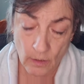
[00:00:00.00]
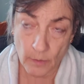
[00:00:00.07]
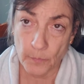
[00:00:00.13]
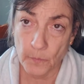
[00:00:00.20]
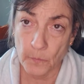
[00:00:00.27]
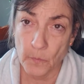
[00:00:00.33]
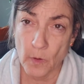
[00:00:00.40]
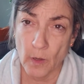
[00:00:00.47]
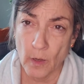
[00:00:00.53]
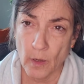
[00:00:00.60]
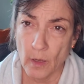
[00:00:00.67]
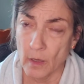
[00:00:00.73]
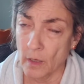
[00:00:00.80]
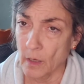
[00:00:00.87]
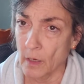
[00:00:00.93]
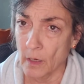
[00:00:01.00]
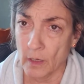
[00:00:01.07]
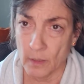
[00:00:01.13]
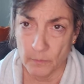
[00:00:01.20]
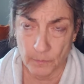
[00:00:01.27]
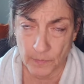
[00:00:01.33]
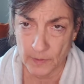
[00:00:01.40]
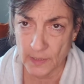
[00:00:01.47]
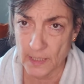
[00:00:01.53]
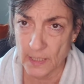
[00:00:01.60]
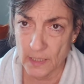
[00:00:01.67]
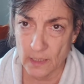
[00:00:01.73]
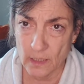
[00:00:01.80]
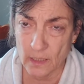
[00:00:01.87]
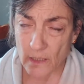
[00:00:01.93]
a, a
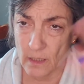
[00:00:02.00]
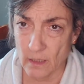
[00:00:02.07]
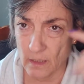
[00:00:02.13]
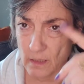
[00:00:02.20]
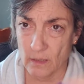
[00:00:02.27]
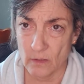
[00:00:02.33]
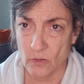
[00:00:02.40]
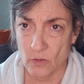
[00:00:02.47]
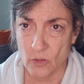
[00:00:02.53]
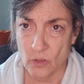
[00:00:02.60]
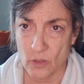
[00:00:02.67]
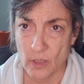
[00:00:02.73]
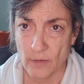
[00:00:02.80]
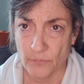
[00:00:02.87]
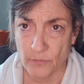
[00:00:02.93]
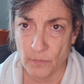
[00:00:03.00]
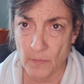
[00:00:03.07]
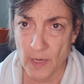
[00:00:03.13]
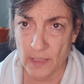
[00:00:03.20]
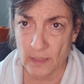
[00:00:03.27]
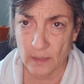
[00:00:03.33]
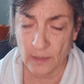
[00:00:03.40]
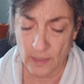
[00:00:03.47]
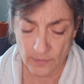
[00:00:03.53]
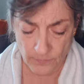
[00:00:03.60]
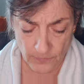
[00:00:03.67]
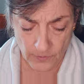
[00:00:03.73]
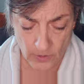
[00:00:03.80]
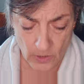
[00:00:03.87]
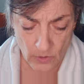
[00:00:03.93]
complete shift mentally
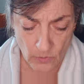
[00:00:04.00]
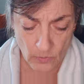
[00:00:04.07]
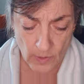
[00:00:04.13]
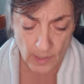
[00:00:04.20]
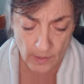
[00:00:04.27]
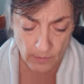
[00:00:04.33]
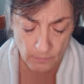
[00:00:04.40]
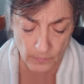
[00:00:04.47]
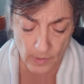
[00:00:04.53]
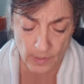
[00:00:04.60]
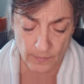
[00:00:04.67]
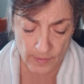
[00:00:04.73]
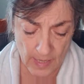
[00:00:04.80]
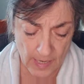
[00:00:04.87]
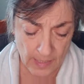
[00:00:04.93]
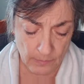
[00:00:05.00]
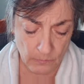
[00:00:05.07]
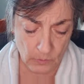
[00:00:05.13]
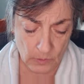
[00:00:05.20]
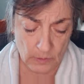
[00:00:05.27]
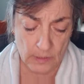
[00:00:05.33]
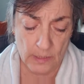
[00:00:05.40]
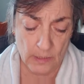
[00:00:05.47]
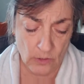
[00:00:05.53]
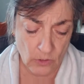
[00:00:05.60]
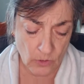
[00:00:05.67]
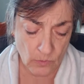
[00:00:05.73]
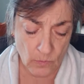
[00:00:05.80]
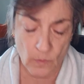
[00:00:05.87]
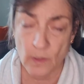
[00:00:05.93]
for you, and, that will lead
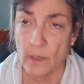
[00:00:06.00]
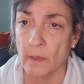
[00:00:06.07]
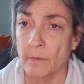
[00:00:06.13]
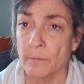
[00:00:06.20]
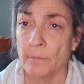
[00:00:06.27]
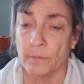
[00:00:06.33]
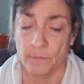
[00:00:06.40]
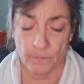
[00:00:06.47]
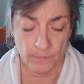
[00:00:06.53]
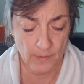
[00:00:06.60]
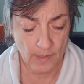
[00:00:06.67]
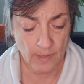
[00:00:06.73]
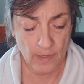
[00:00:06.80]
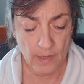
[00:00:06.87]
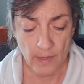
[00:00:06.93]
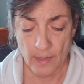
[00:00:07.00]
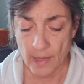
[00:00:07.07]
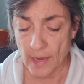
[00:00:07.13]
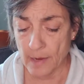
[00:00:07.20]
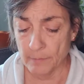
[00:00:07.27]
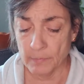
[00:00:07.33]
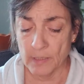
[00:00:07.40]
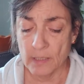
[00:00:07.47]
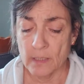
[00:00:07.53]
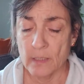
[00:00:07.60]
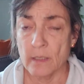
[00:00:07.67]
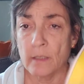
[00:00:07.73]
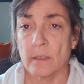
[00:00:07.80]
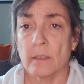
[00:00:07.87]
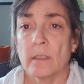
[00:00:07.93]
to um, happy,
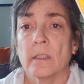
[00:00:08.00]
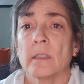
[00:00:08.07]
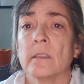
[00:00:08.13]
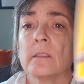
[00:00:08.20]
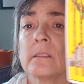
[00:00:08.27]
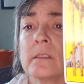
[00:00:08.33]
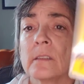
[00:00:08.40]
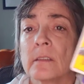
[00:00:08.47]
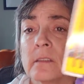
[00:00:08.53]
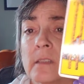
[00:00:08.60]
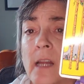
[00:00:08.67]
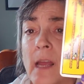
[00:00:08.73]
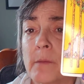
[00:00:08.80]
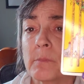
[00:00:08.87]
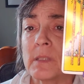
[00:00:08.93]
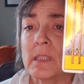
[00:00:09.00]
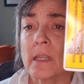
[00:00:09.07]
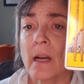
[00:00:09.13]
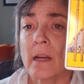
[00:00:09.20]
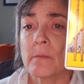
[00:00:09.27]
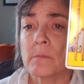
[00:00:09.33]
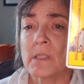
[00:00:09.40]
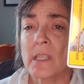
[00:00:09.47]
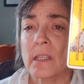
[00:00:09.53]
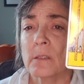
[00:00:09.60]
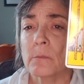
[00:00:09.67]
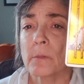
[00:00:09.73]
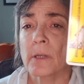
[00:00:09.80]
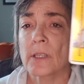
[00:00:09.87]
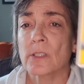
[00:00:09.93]
happy times,
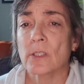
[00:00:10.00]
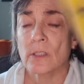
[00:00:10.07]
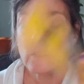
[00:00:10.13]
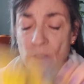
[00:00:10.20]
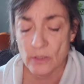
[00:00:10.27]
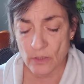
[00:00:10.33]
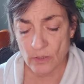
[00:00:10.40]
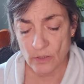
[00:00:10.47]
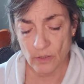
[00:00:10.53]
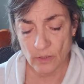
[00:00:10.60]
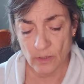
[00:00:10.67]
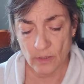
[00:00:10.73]
celebrations.